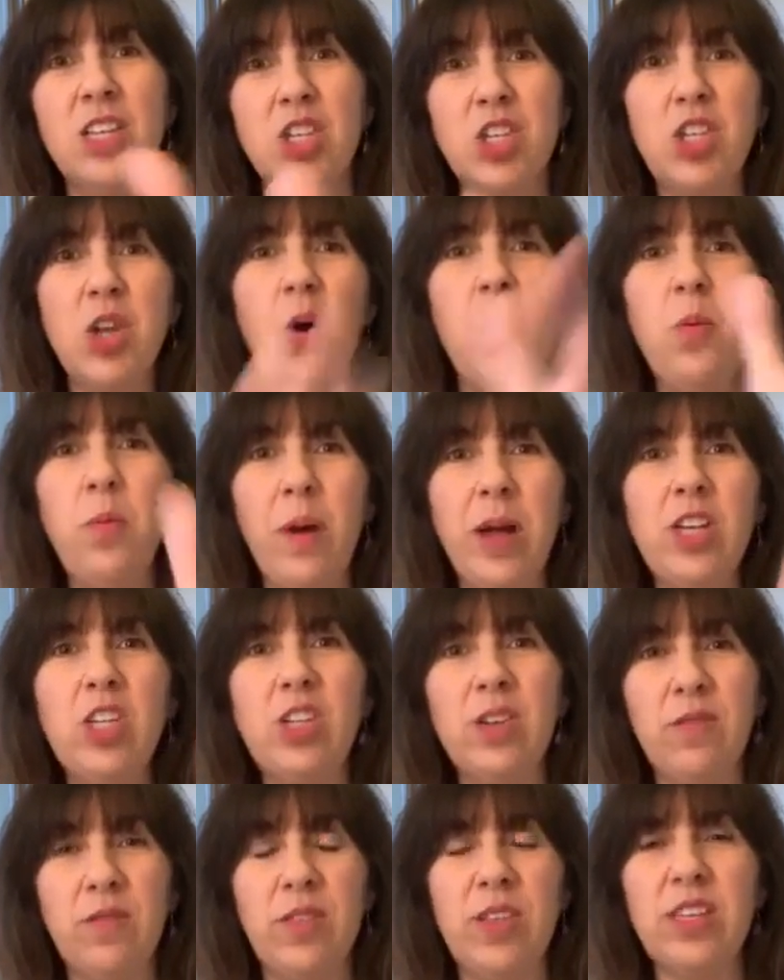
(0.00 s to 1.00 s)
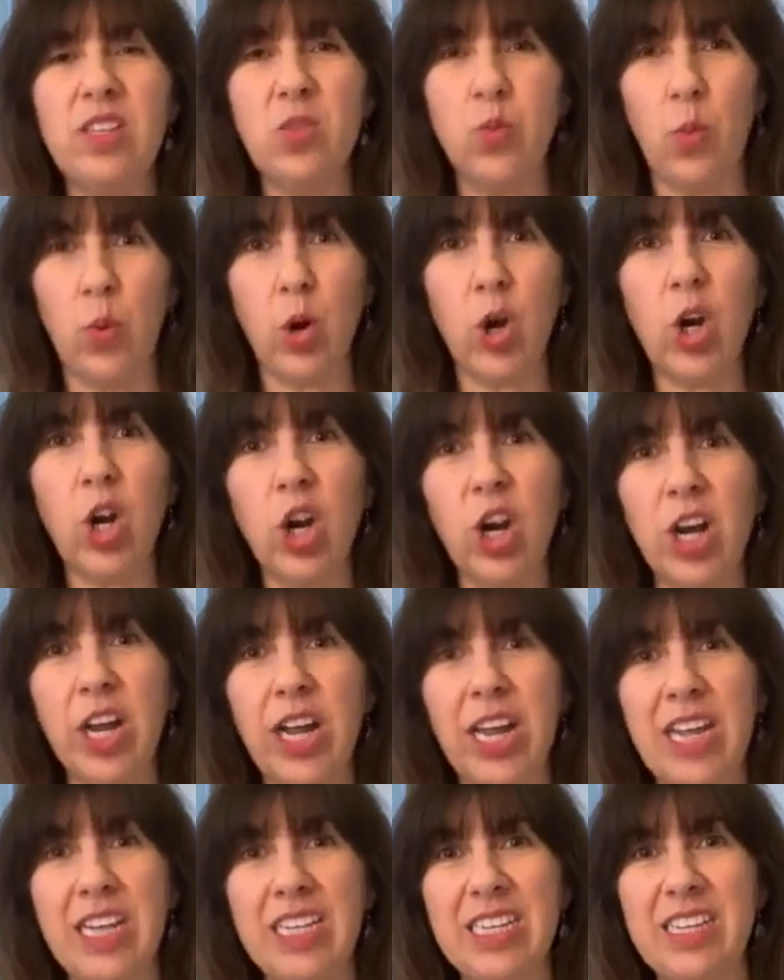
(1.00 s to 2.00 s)
So much of this
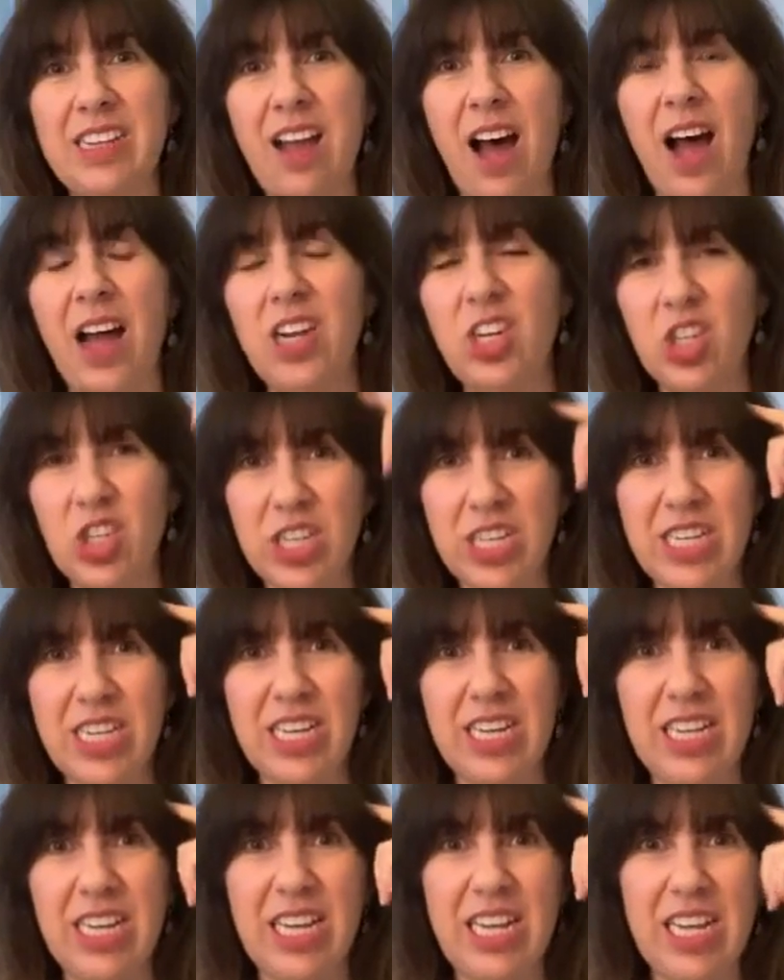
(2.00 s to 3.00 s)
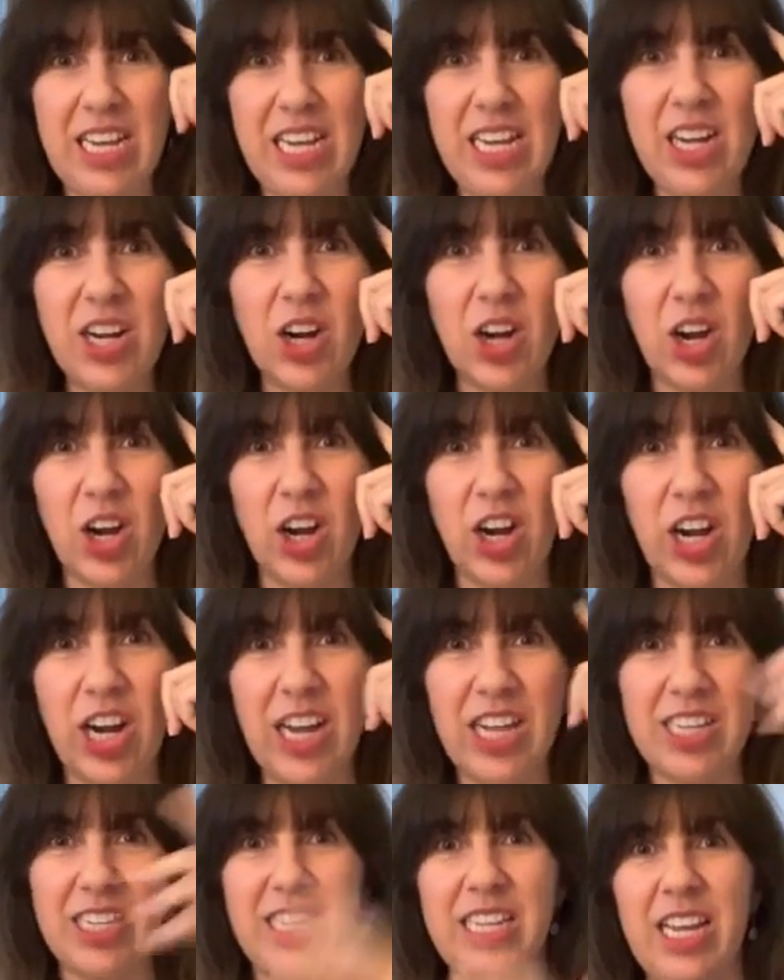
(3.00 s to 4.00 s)
work is not just in
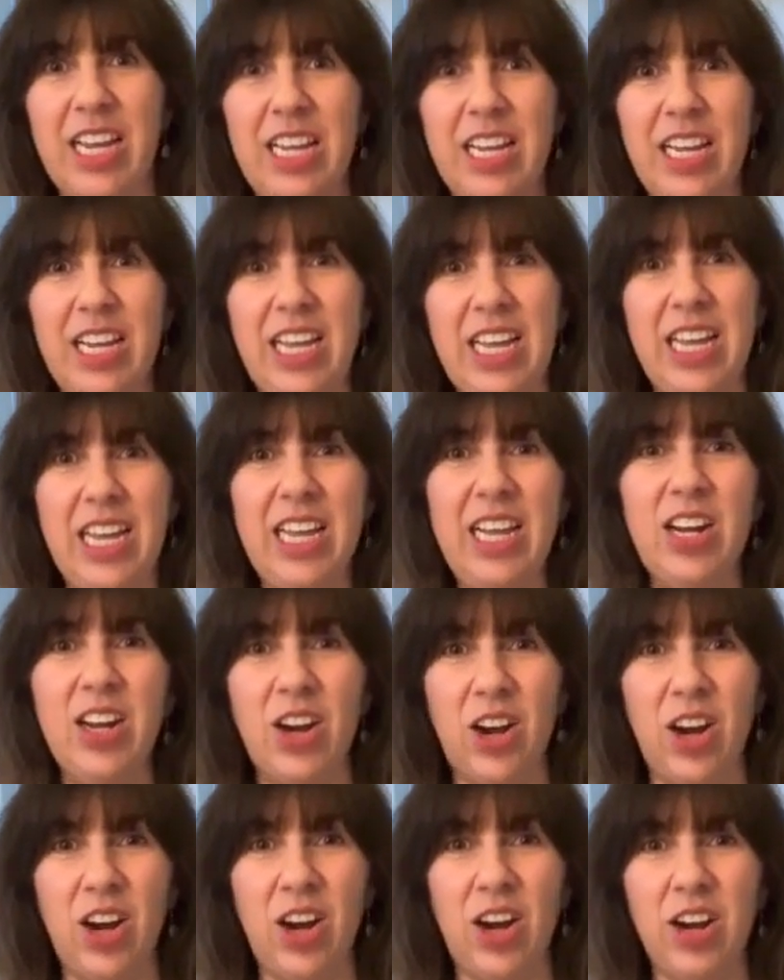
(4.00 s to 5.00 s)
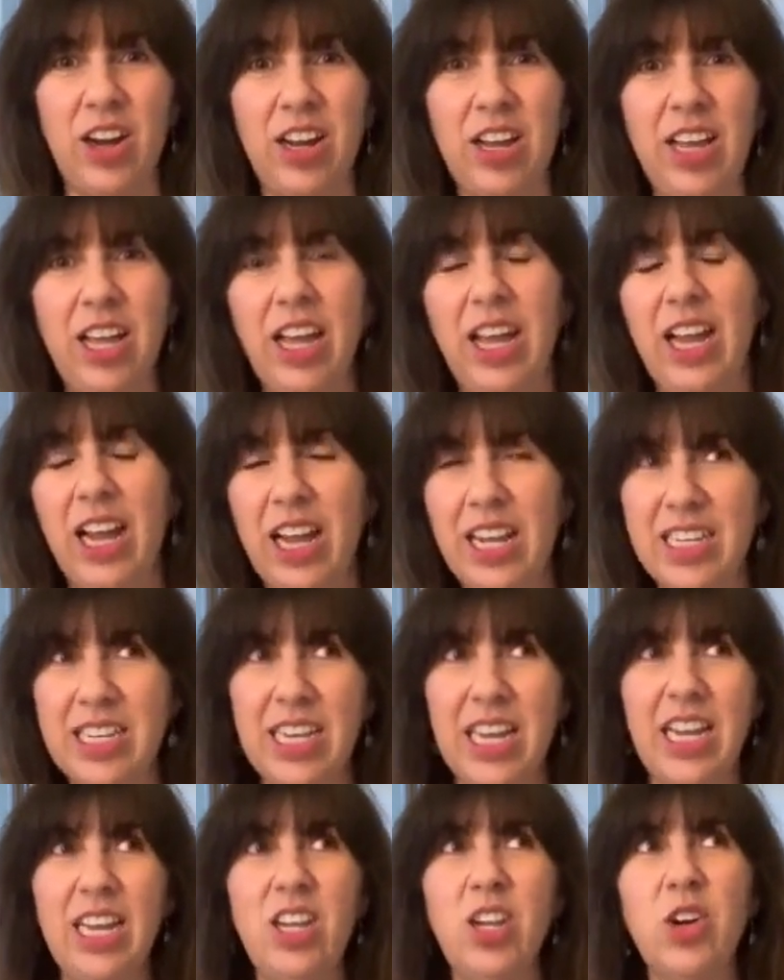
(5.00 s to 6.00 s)
here, it's in here.
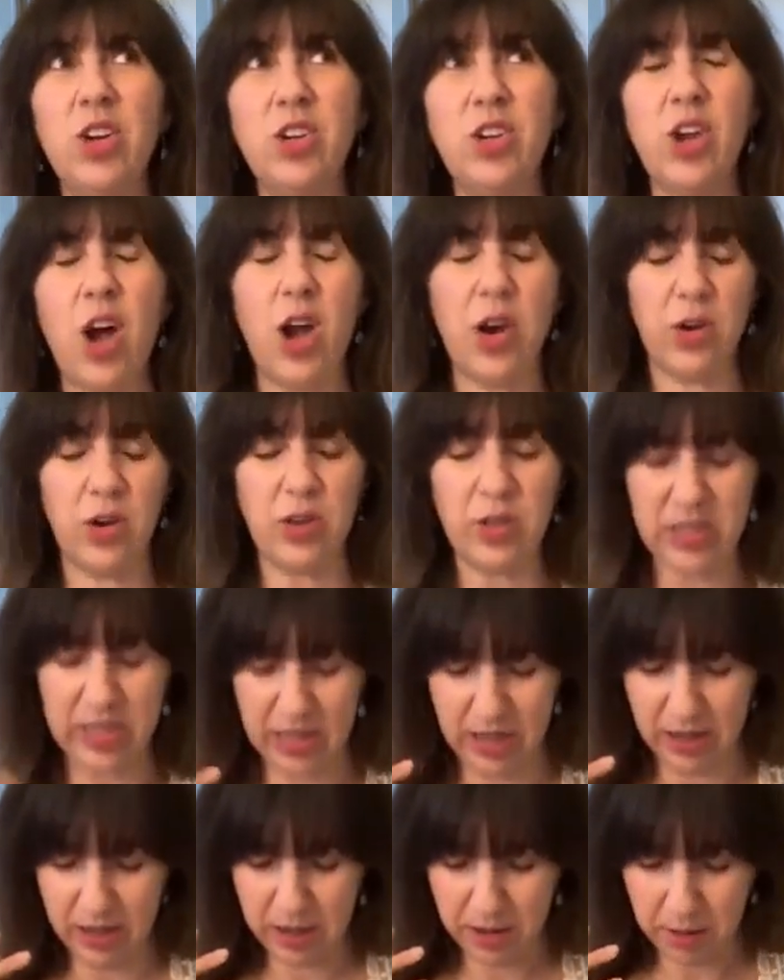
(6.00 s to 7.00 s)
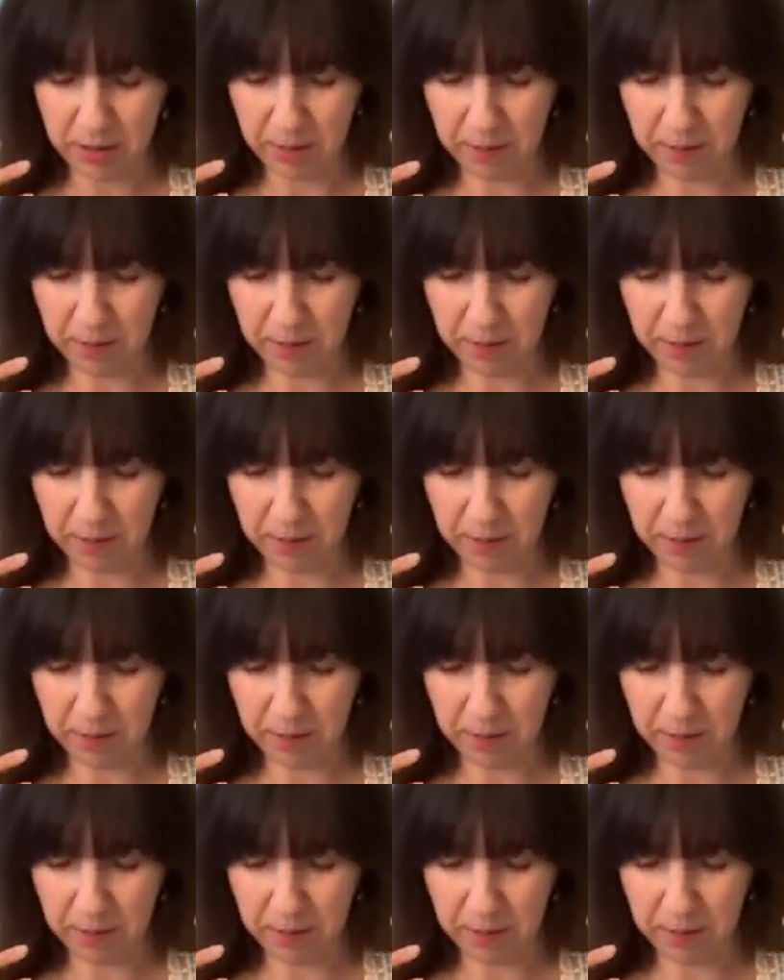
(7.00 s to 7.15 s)
It's in your daughter's